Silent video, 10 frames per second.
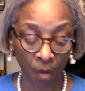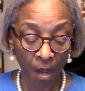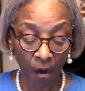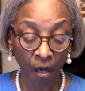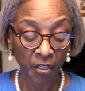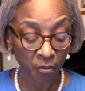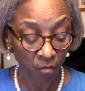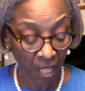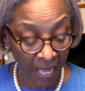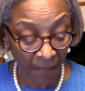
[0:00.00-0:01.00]
Are you
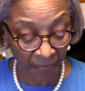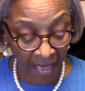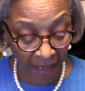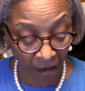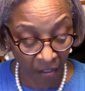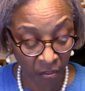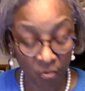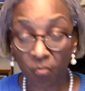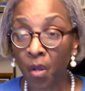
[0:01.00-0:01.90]
like that? Are you